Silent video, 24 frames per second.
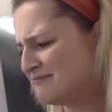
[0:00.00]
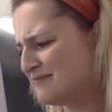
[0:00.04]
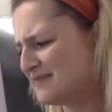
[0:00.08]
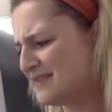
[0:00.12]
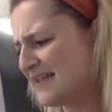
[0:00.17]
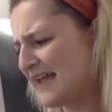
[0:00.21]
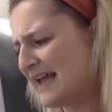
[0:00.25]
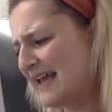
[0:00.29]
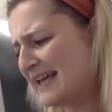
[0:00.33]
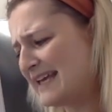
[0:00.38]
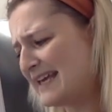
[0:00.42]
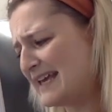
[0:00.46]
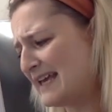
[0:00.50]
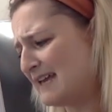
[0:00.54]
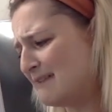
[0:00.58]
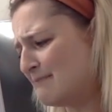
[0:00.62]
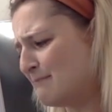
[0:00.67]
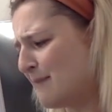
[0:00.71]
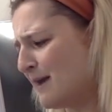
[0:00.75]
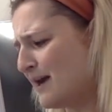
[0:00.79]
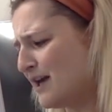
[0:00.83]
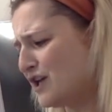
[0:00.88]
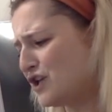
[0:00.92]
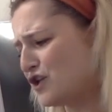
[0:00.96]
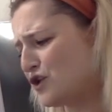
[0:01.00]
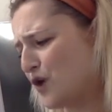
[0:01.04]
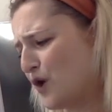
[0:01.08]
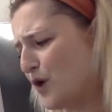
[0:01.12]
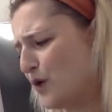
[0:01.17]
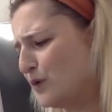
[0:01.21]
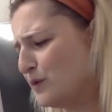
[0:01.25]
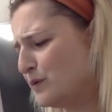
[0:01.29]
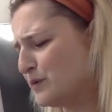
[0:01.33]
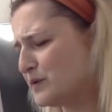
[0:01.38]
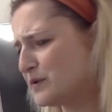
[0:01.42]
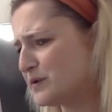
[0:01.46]
"Take in my
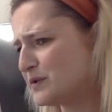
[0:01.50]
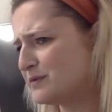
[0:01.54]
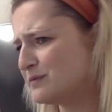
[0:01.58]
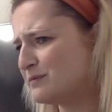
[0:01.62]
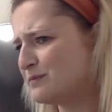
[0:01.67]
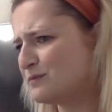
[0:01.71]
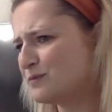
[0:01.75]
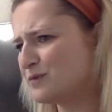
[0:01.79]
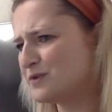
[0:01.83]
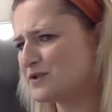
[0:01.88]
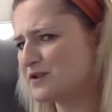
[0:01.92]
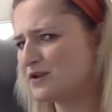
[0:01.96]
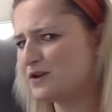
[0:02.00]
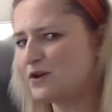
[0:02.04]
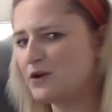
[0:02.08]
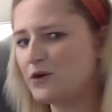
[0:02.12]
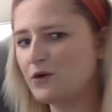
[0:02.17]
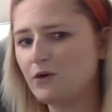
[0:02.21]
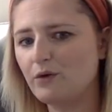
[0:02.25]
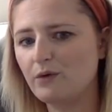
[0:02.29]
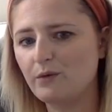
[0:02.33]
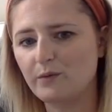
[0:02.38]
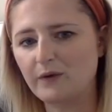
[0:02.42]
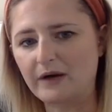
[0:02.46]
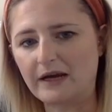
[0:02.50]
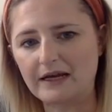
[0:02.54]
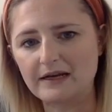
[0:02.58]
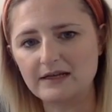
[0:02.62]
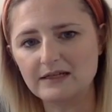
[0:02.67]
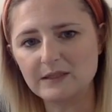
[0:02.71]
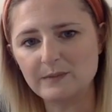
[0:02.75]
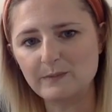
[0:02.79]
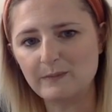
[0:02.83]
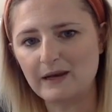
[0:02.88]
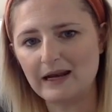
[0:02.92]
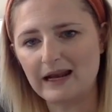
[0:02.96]
goat? What a
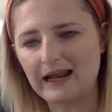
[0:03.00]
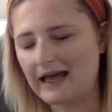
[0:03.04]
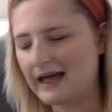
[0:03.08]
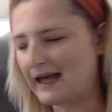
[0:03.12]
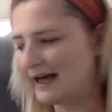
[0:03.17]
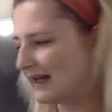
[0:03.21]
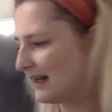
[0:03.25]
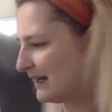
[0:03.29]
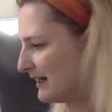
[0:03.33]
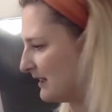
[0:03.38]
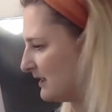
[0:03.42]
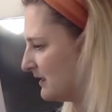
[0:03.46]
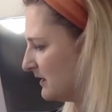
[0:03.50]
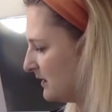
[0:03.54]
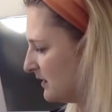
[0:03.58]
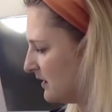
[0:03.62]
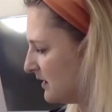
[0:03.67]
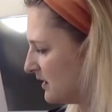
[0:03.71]
curious plan!"